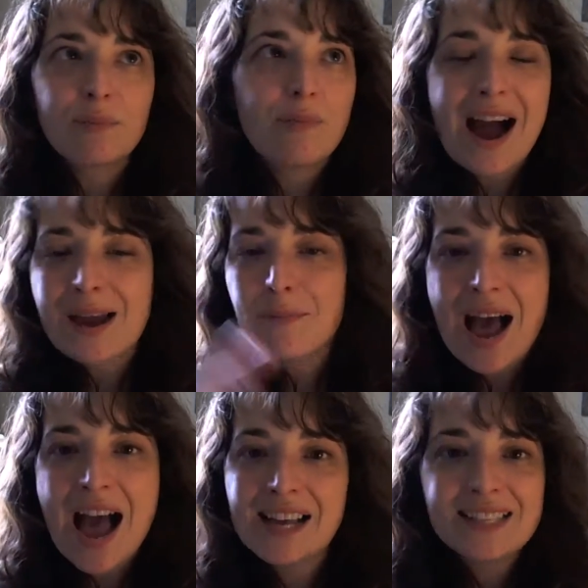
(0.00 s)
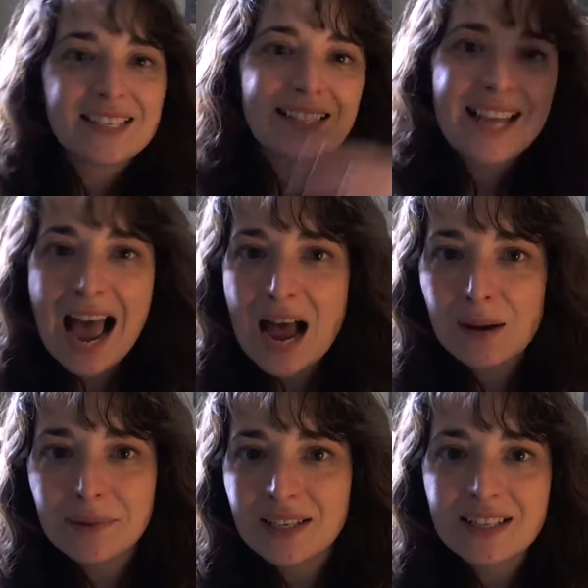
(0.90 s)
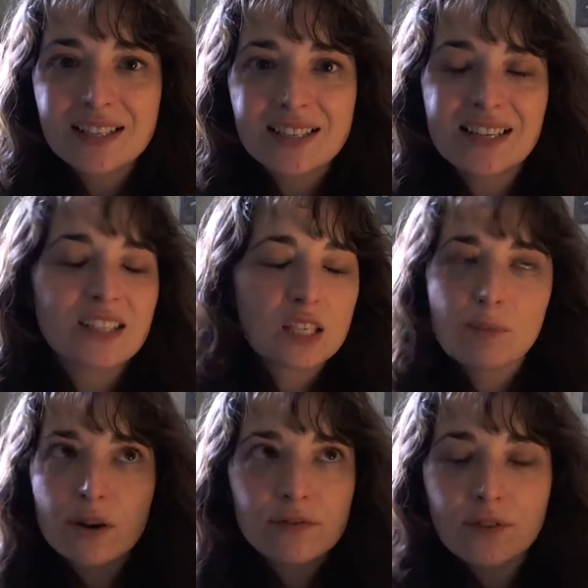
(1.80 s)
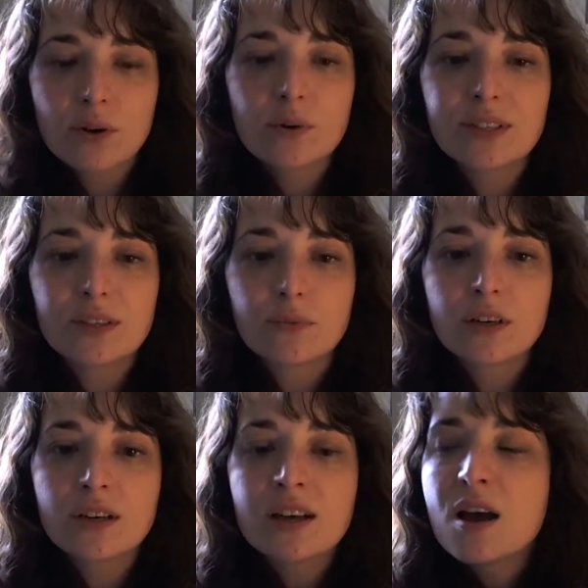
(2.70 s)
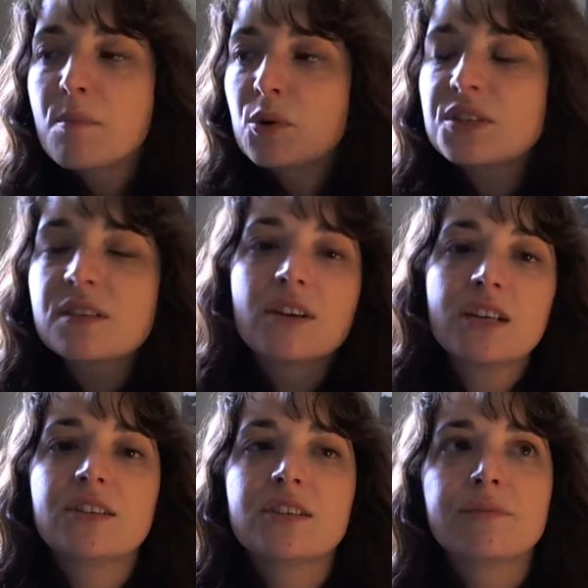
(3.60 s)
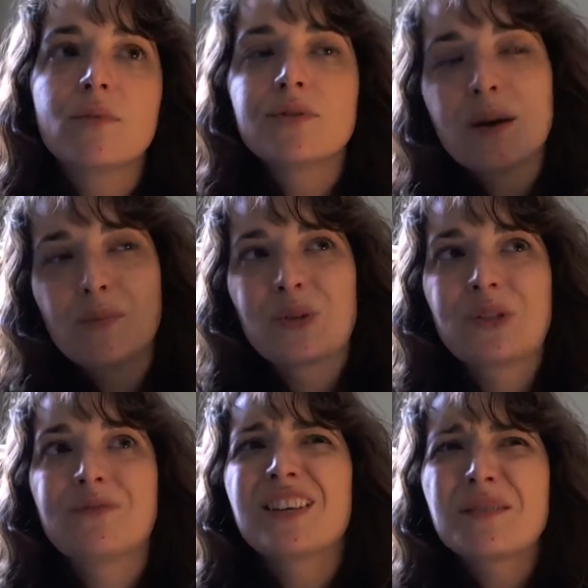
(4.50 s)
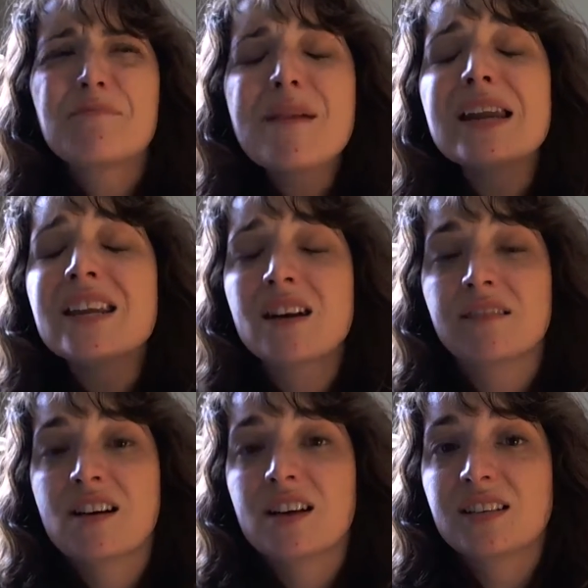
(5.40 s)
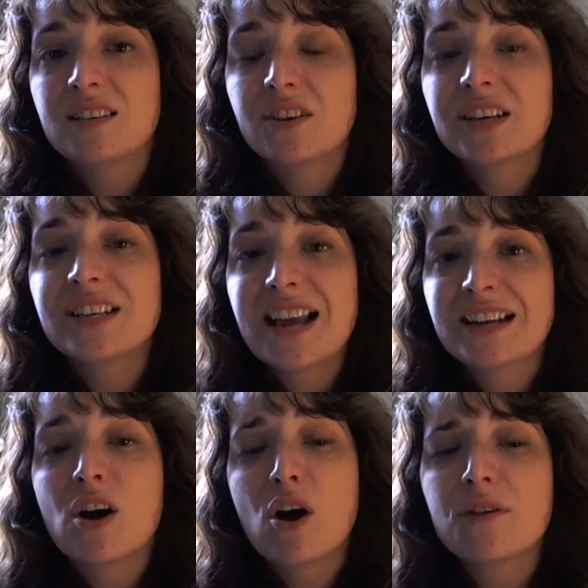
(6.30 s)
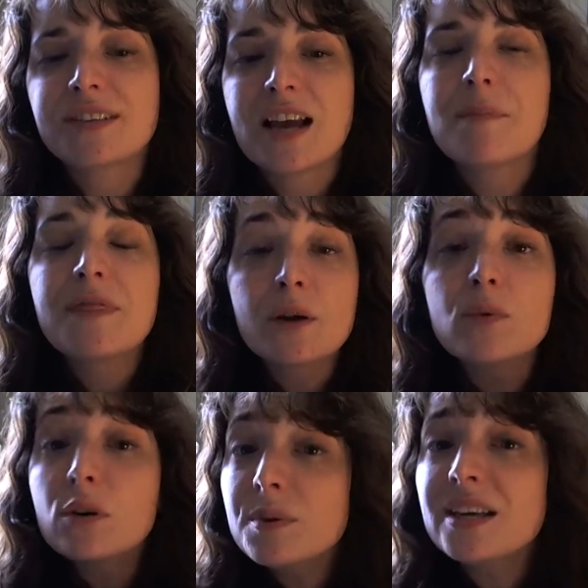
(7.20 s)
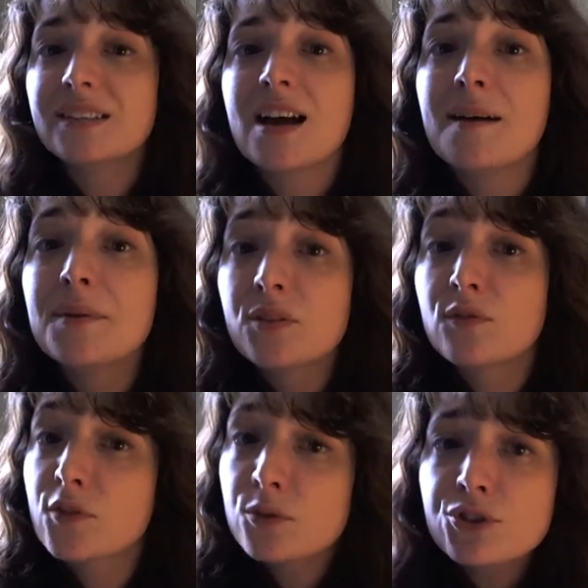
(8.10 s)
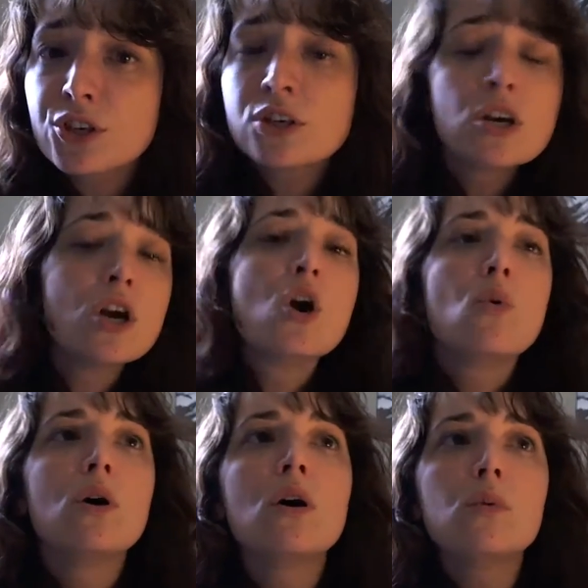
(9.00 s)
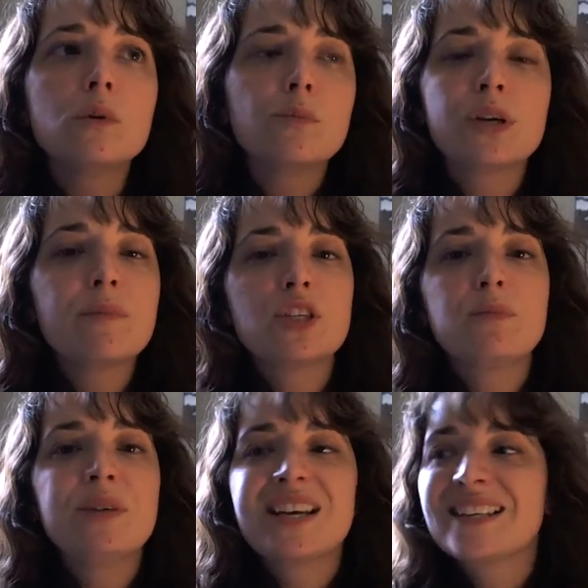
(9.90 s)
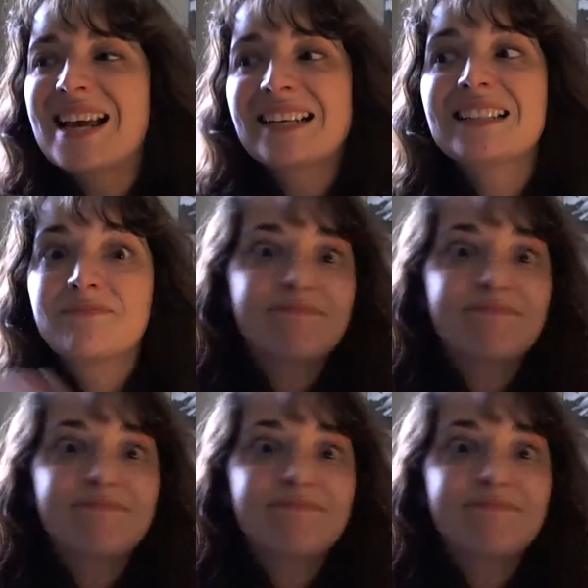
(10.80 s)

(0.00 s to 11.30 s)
iPads and tablets and smartphones, and most of us are, well, not most of us, many of us are connected all the time, and there will be a time in the future where we'll pretty much be connected